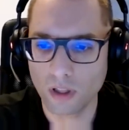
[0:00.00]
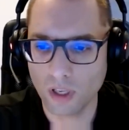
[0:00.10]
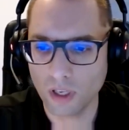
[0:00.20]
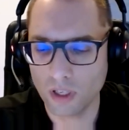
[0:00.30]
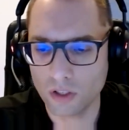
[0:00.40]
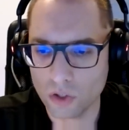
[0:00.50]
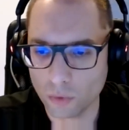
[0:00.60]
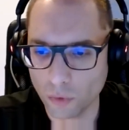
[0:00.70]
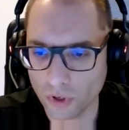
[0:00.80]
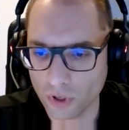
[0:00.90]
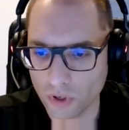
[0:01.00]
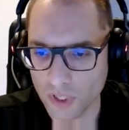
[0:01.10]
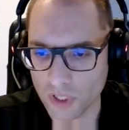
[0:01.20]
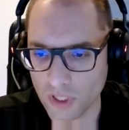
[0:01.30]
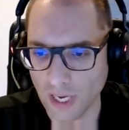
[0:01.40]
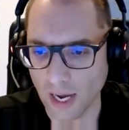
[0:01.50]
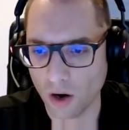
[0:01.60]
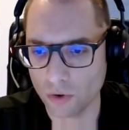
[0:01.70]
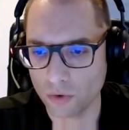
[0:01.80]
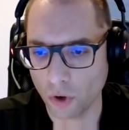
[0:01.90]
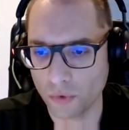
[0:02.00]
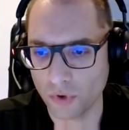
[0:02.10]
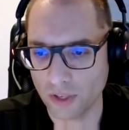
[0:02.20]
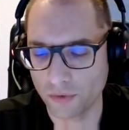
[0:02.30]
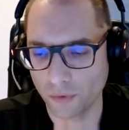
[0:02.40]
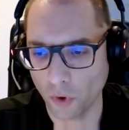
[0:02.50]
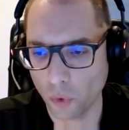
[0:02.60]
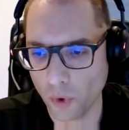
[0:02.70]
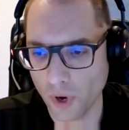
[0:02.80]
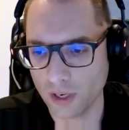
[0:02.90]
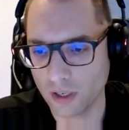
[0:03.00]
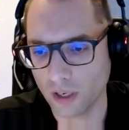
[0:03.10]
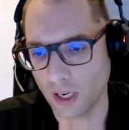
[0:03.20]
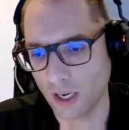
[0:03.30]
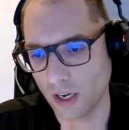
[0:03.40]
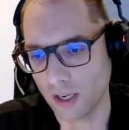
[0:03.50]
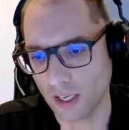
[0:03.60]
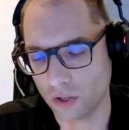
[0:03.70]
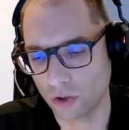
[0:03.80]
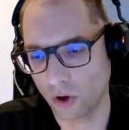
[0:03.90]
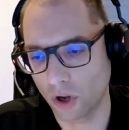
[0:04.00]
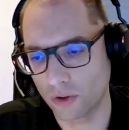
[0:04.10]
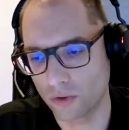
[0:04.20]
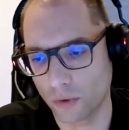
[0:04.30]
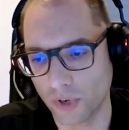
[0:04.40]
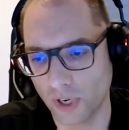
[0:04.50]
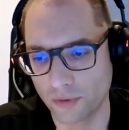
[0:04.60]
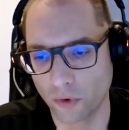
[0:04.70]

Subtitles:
Then some other question, yeah, how to upgrade firmware? Yes, so to upgrade